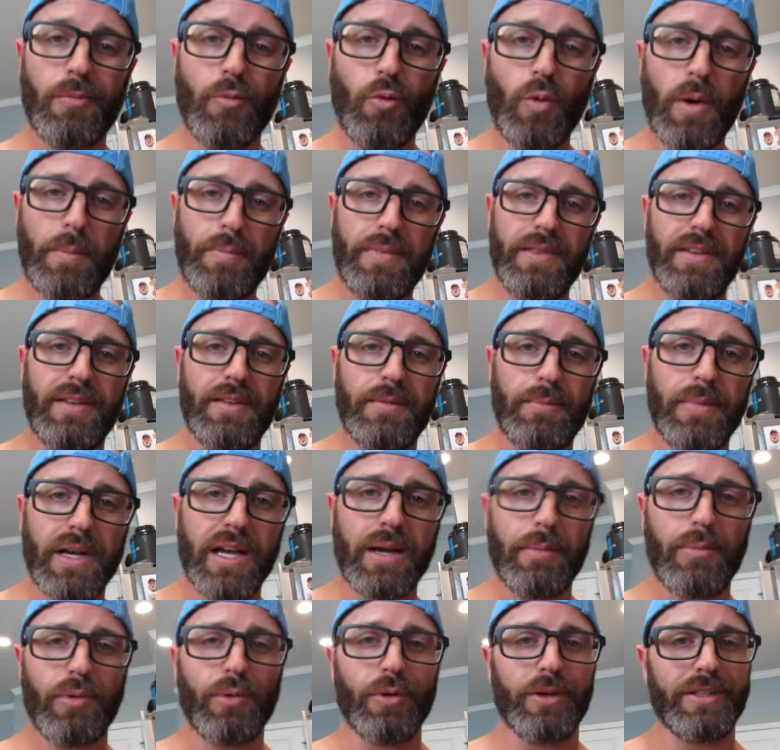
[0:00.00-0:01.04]
whipping these
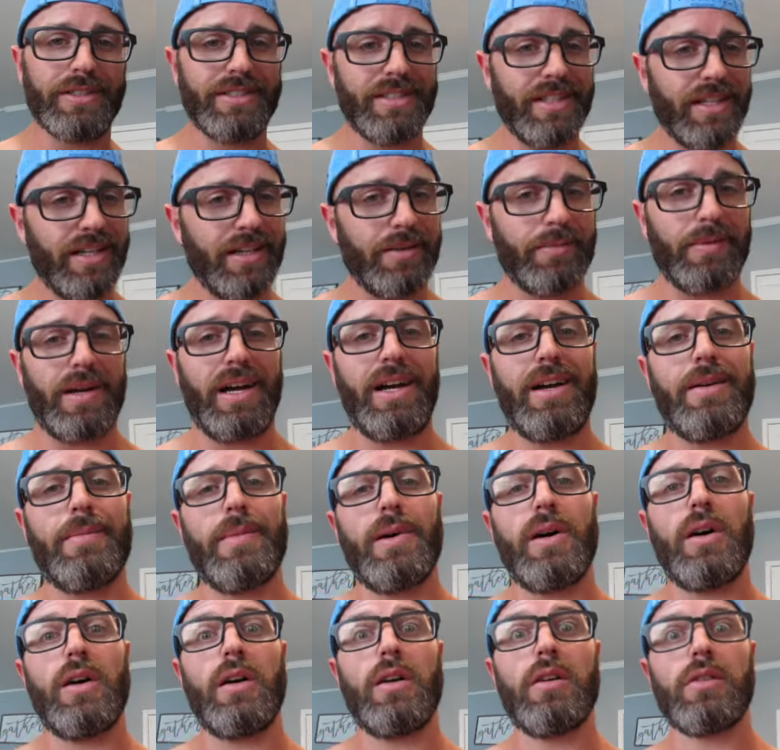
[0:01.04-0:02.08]
bad boys up. I'm
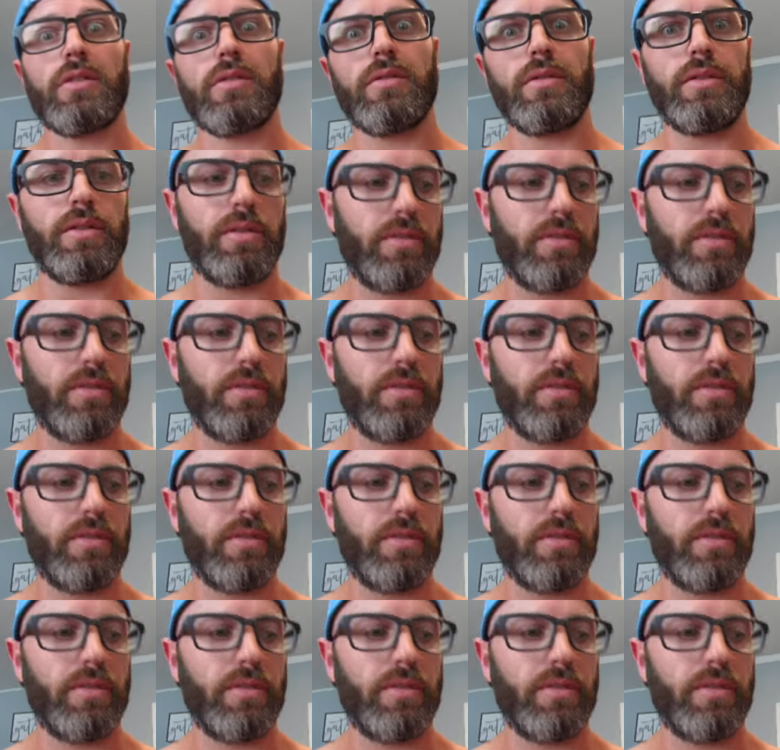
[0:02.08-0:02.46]
hungry.